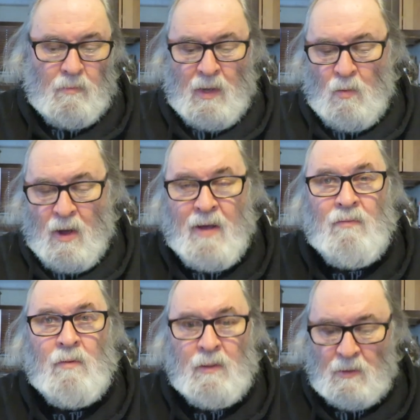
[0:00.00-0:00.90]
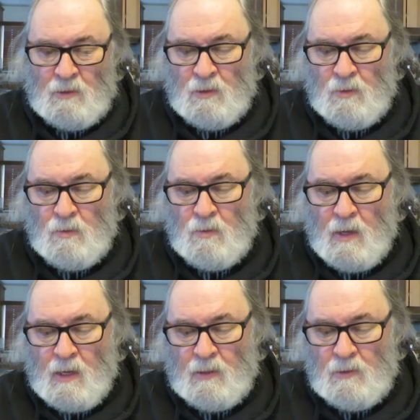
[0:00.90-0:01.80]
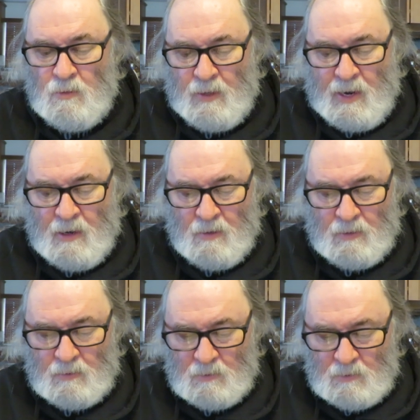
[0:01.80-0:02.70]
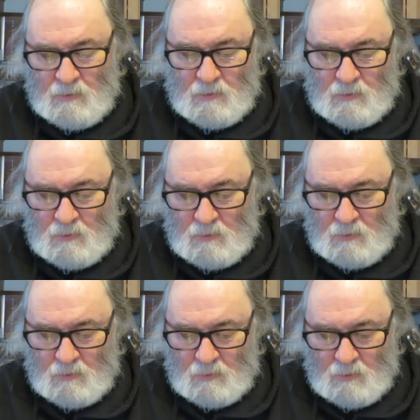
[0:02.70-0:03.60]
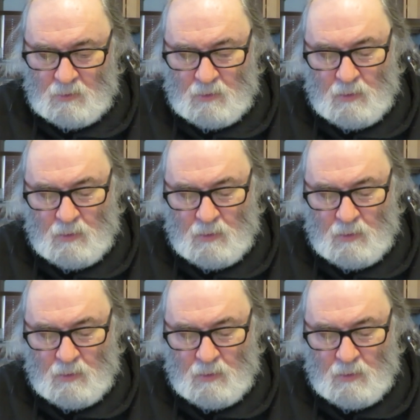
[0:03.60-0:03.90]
my wife went to uh, do errands